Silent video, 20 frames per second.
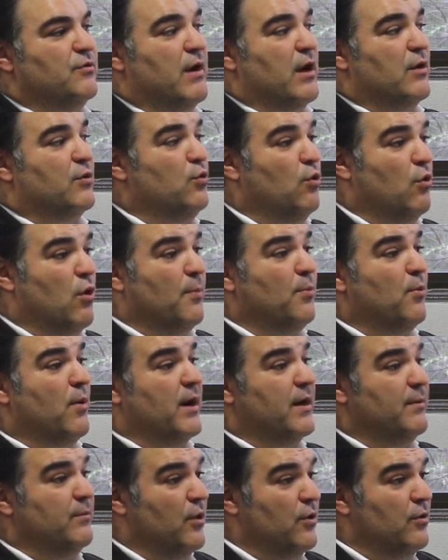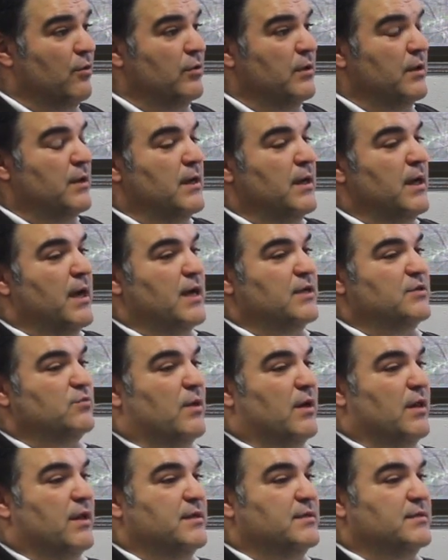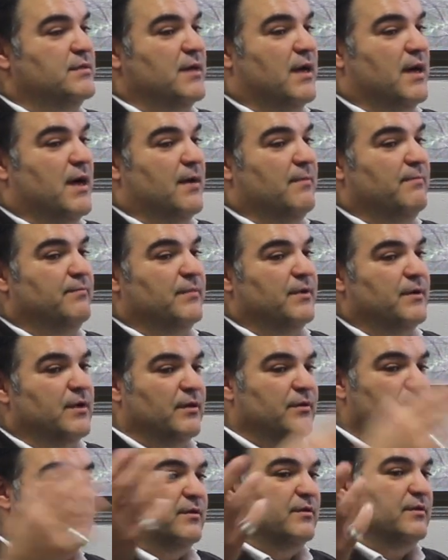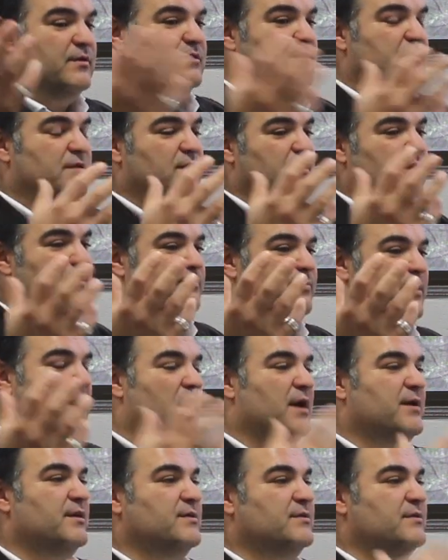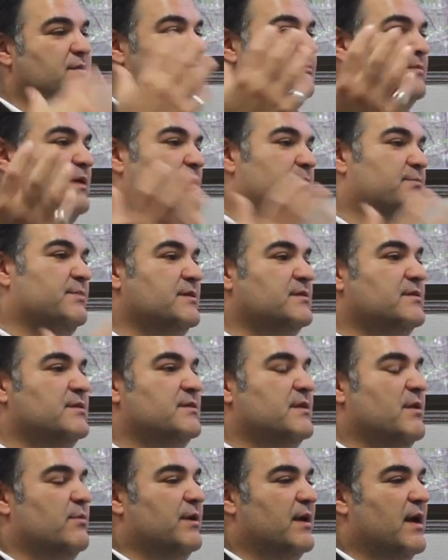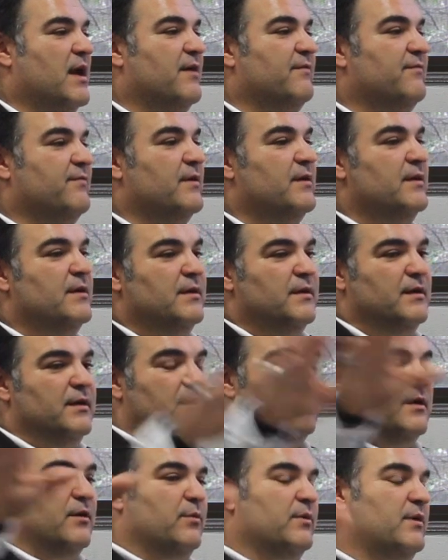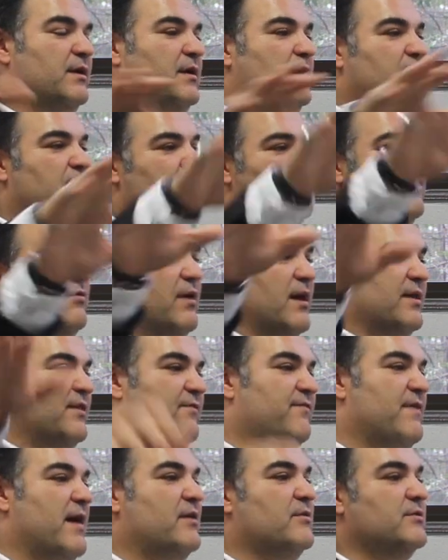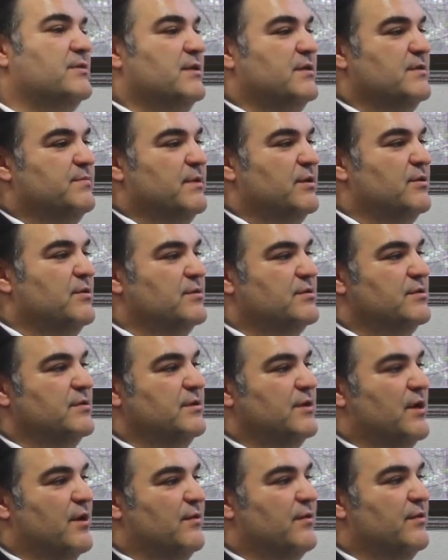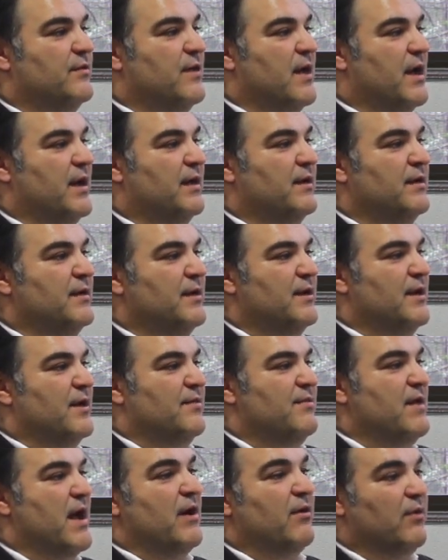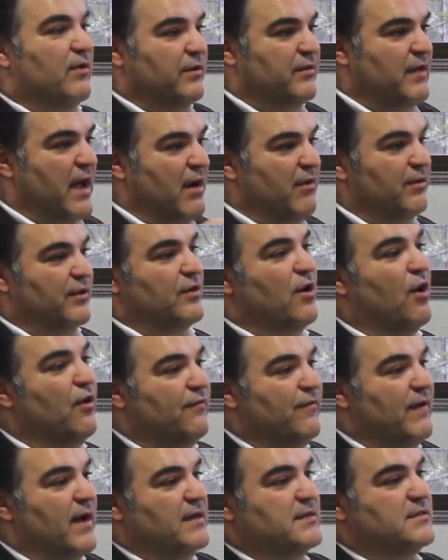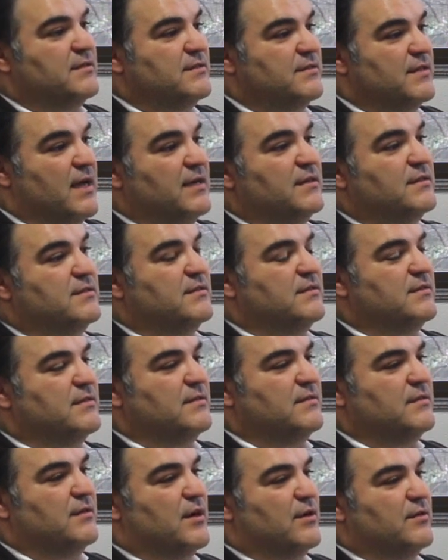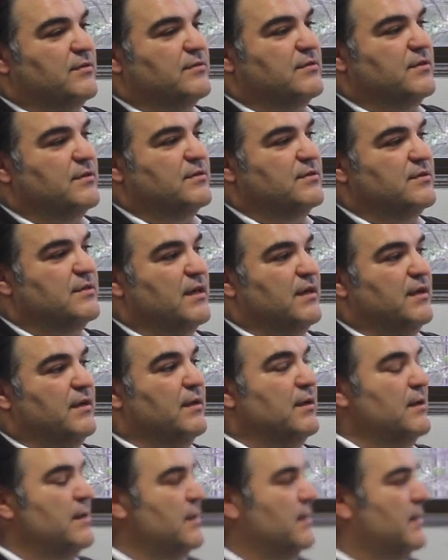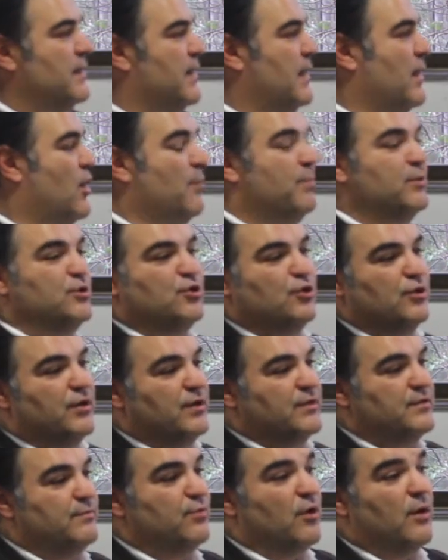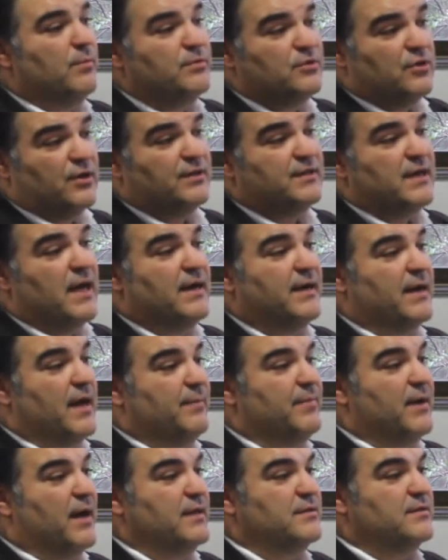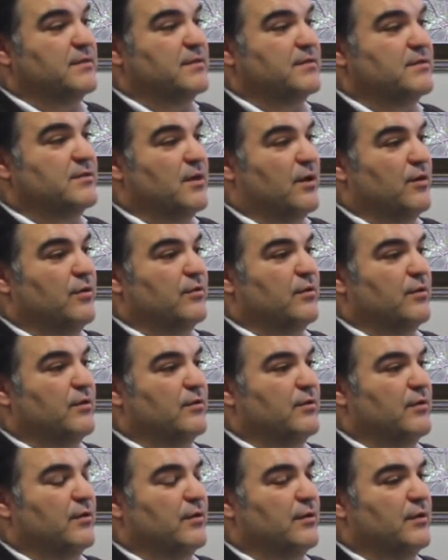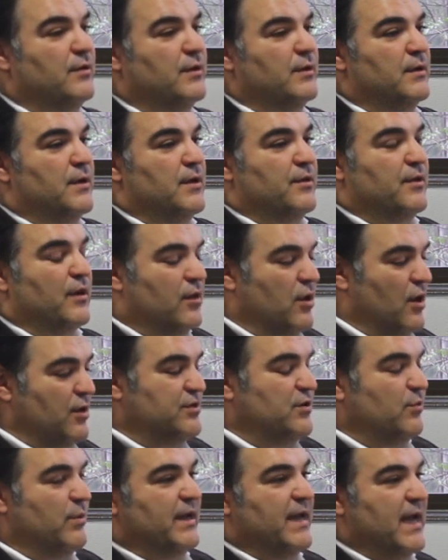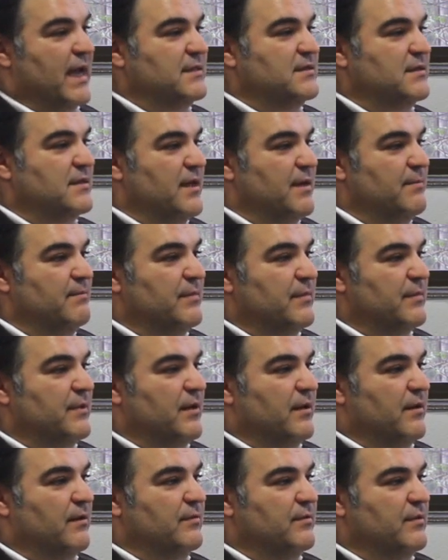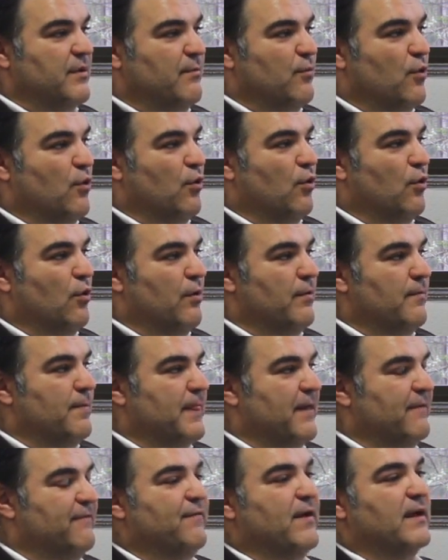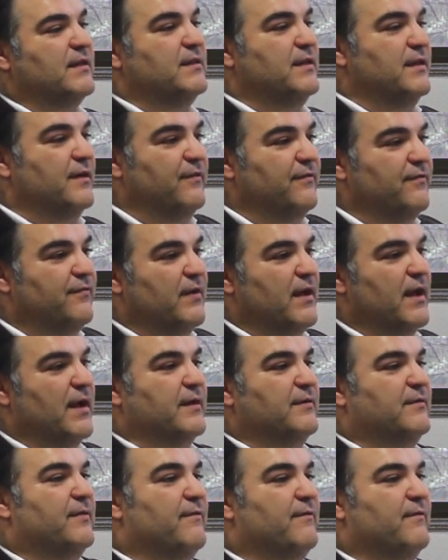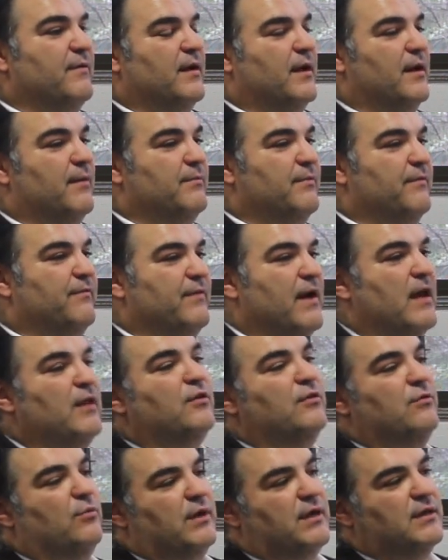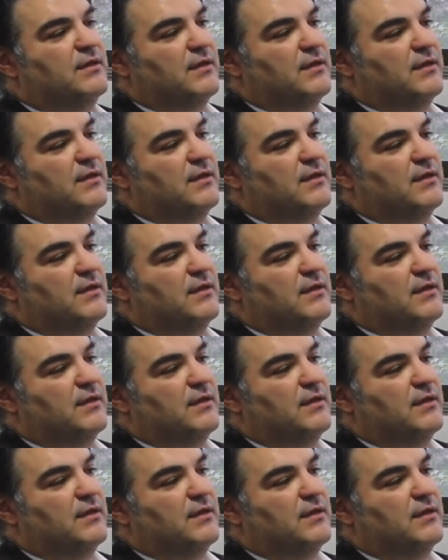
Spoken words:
core operating model, as well as the partners and business that we have, in and around the faculties, because they're at the coalface. They see opportunities and problems on a day-to-day basis. So the closer we get to them, the more effective and value we can